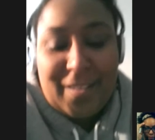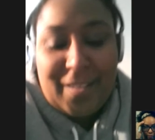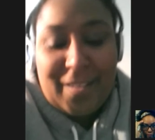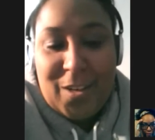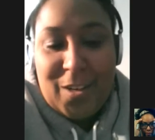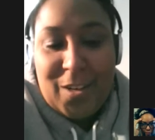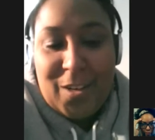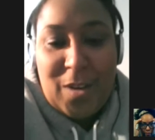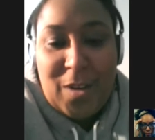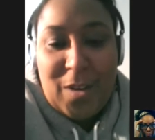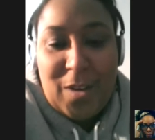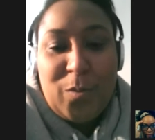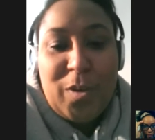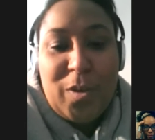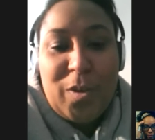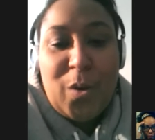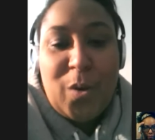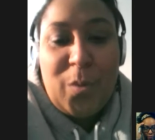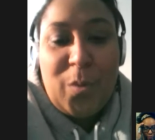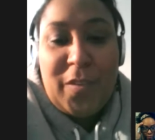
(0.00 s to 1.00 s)
I don't
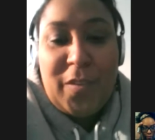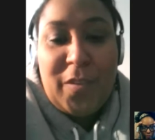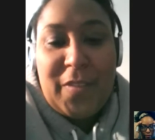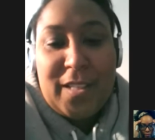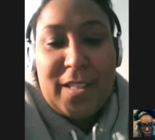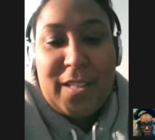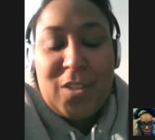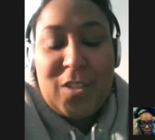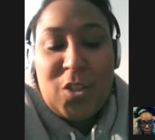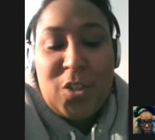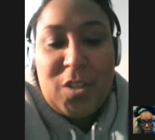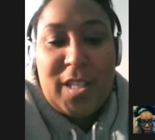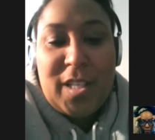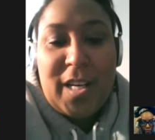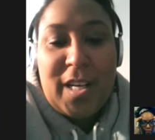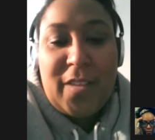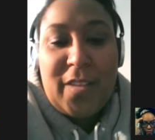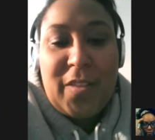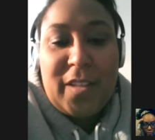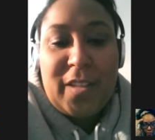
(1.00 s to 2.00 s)
know that it's just that
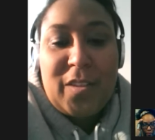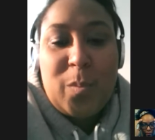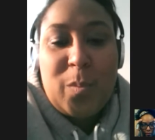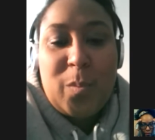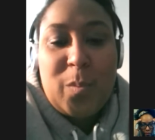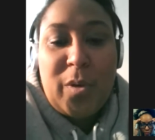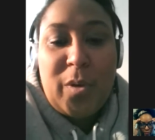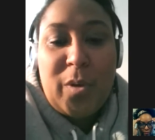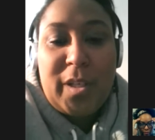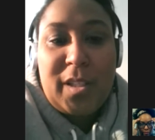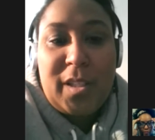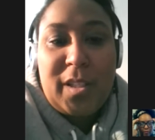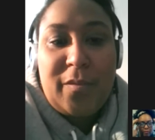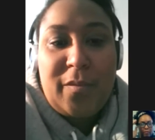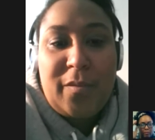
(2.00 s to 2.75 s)
I think at this point Olivia